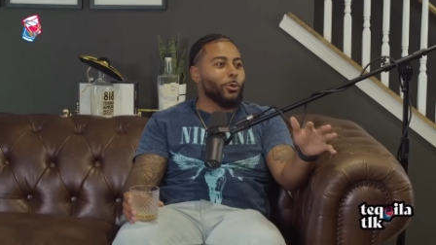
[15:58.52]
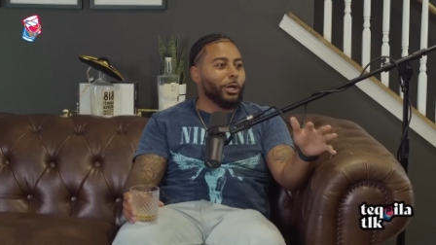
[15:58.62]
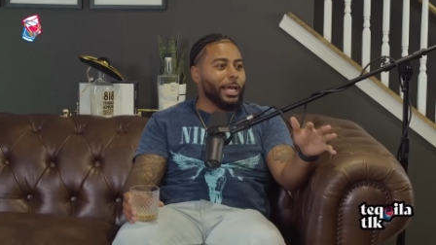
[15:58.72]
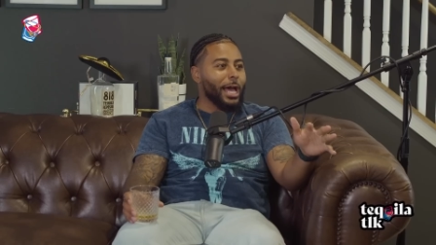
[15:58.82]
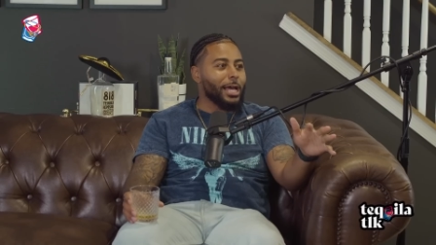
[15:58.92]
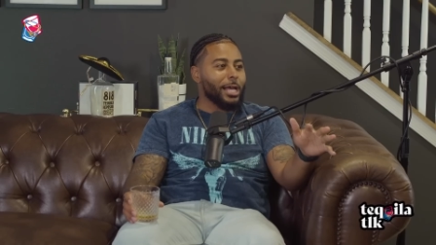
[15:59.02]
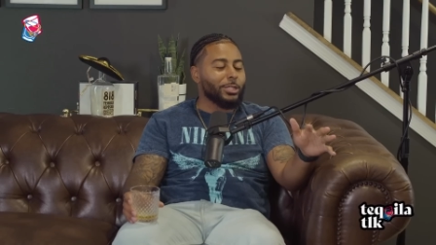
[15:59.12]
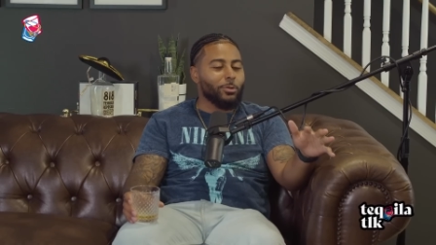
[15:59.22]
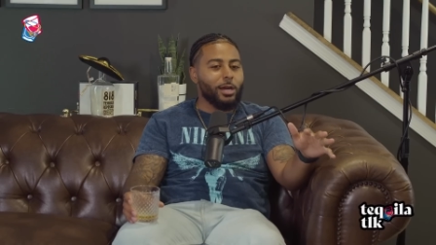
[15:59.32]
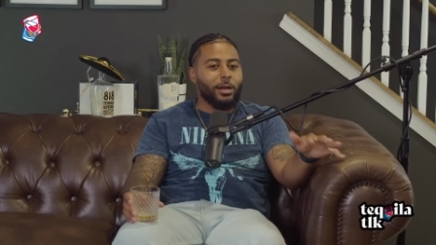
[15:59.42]
work at, I
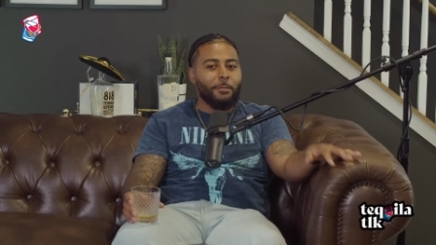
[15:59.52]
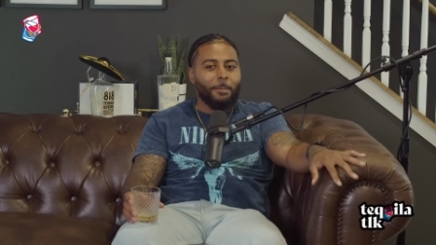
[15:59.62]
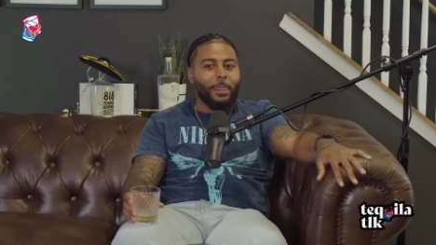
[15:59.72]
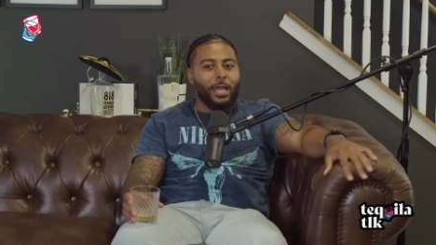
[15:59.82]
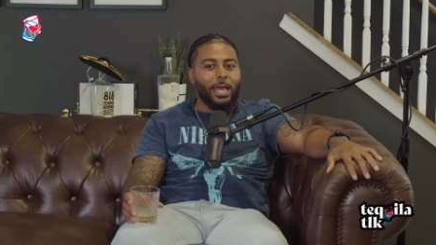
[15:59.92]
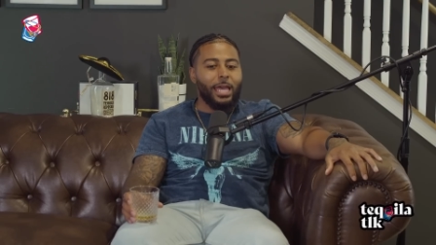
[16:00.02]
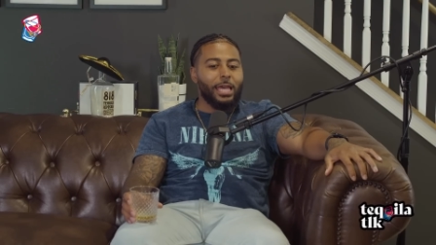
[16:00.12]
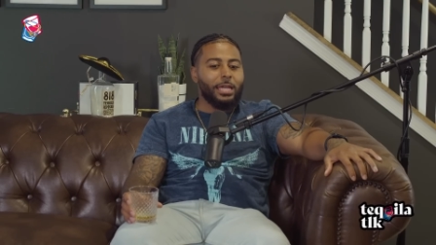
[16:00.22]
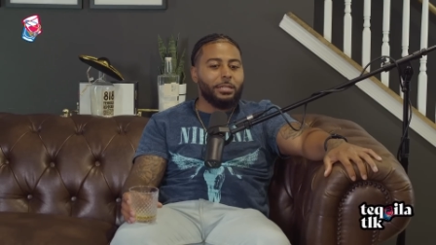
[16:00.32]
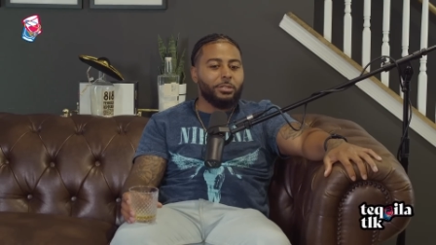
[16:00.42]
swear.
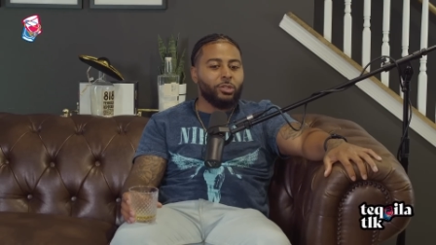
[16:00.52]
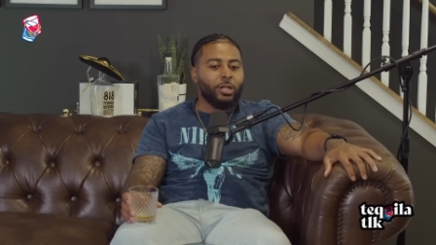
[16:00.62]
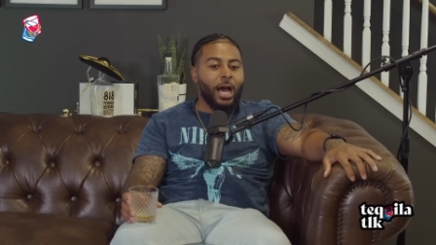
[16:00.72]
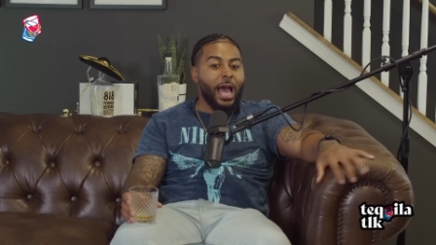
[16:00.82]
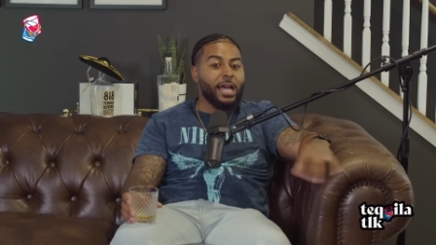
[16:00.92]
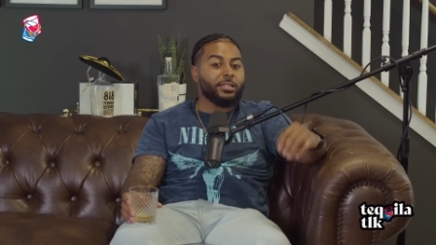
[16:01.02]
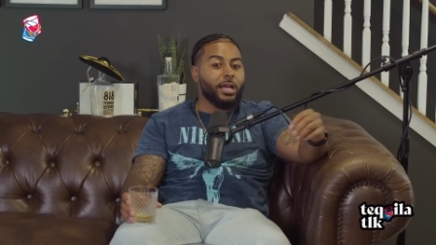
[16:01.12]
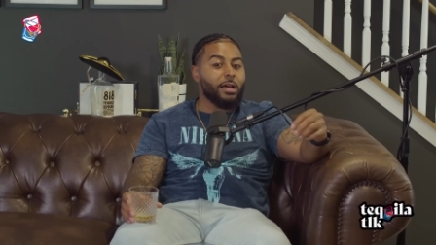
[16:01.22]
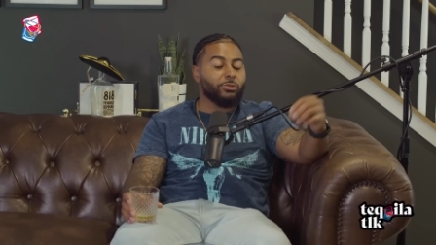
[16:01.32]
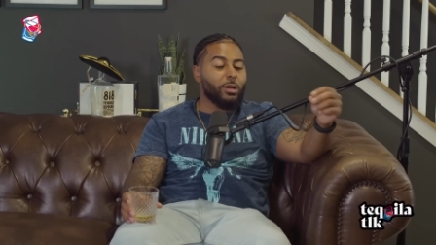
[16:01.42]
And I had
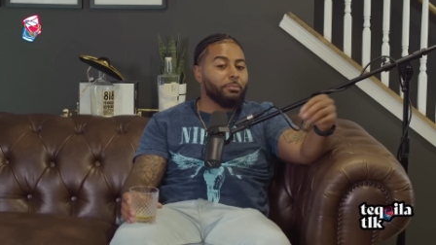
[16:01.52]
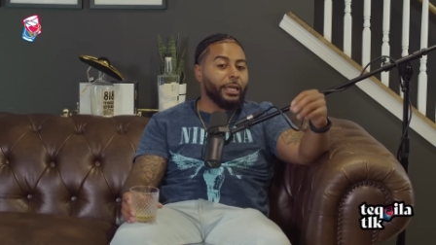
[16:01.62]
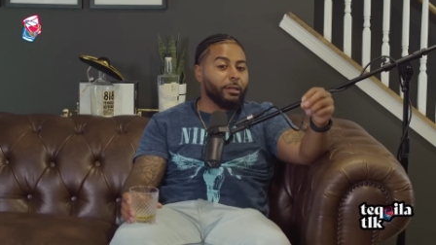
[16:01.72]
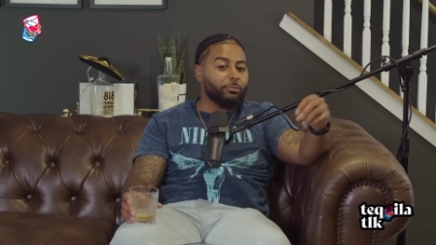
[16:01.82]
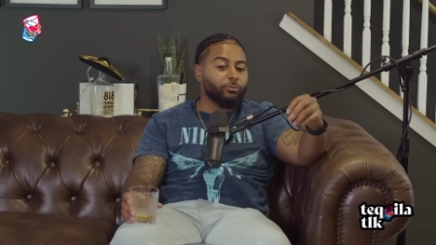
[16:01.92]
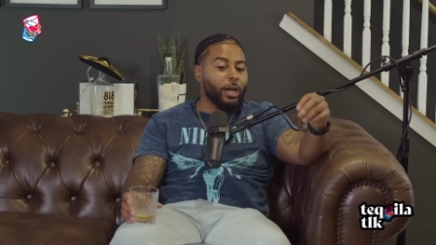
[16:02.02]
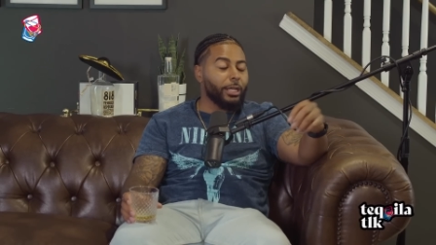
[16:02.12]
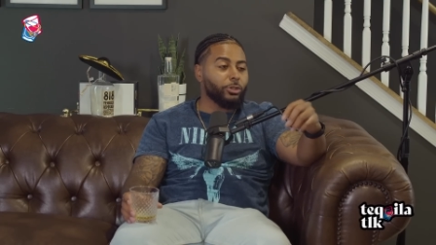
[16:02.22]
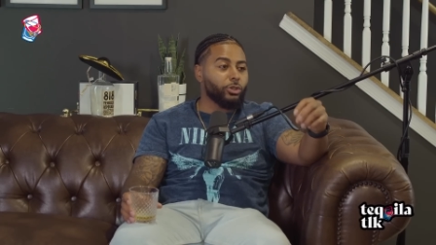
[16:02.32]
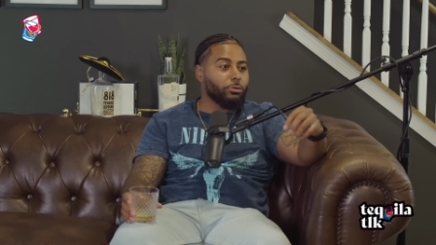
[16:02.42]
time, so I'm like
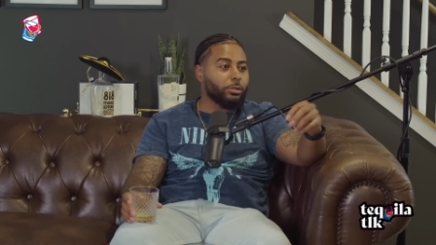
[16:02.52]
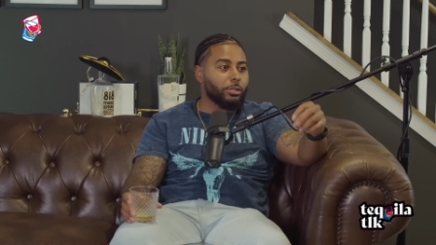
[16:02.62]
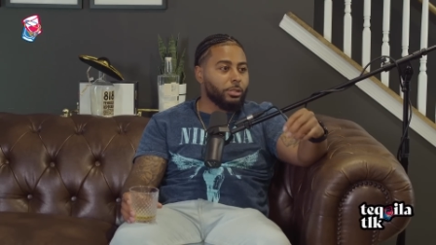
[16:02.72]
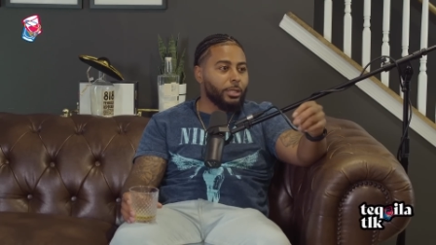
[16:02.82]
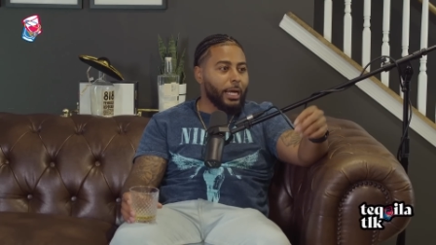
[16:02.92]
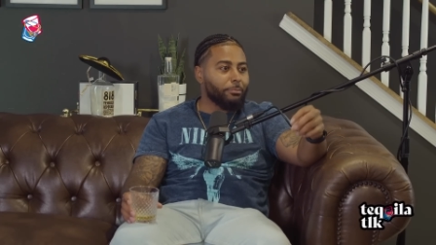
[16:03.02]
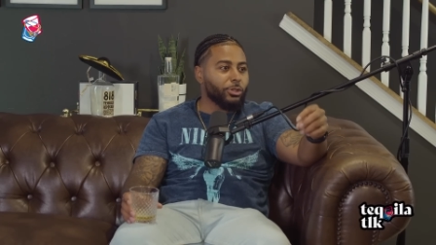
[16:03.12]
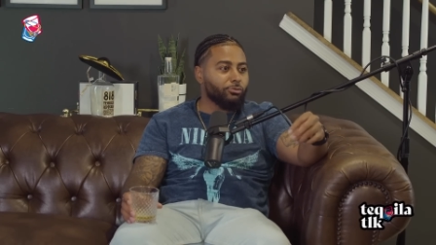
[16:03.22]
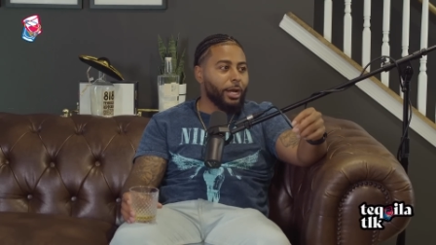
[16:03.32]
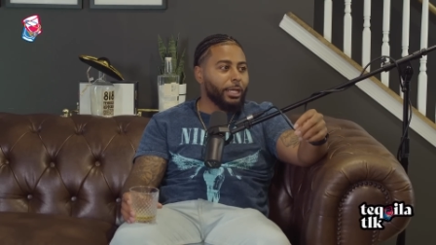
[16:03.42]
writing jokes. Like I'm
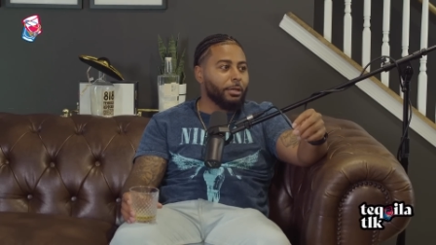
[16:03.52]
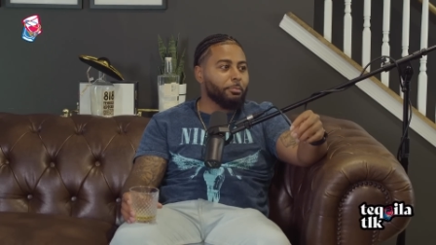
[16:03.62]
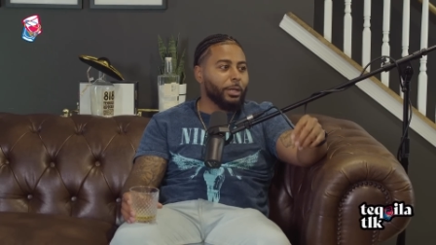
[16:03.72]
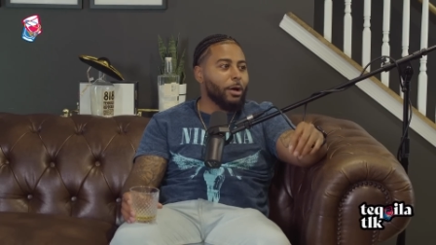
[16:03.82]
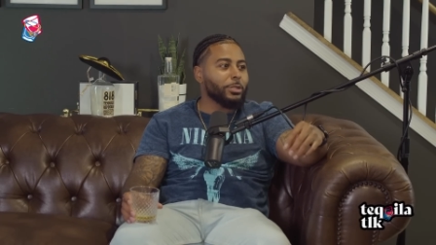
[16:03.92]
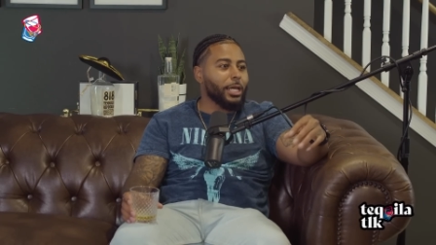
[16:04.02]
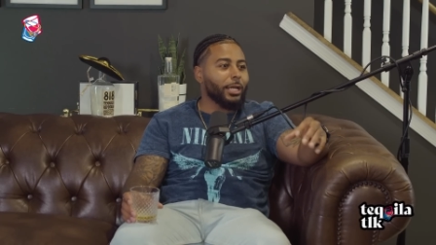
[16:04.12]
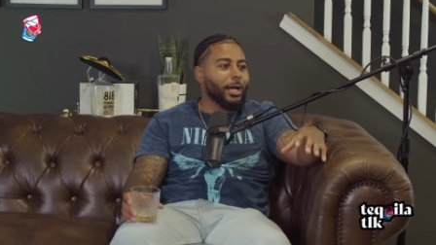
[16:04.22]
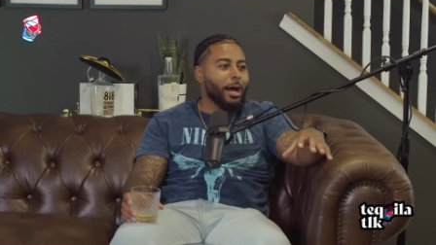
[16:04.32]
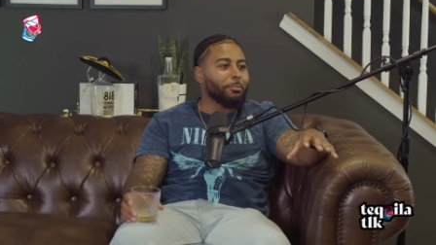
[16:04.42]
just writing them. But I was like,
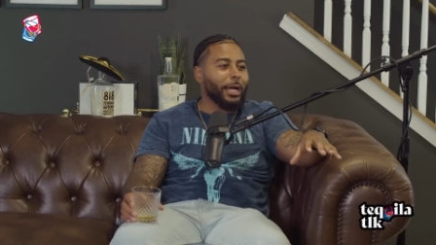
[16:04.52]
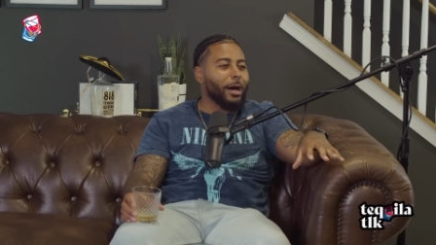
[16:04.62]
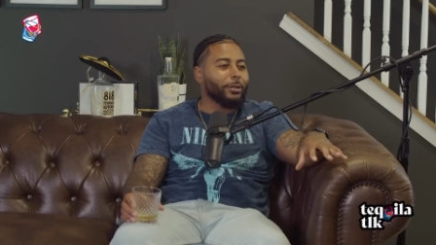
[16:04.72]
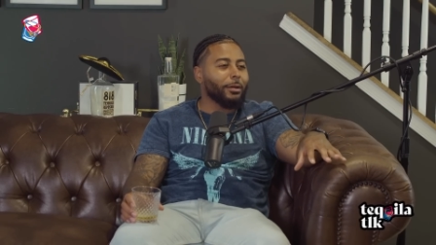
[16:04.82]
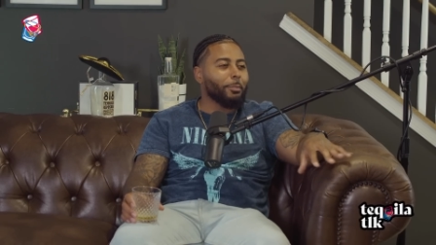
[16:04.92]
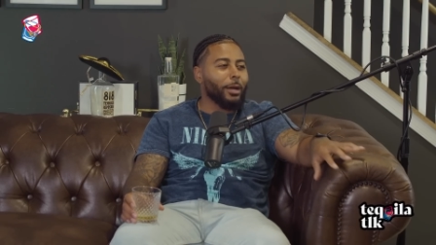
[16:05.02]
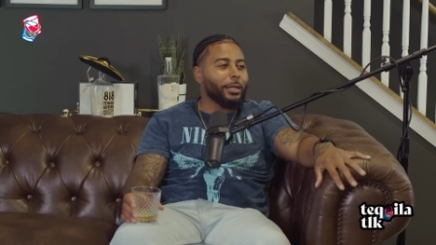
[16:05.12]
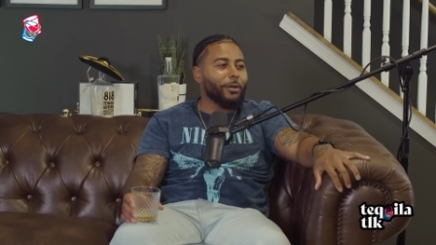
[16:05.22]
I'm like, I'll probably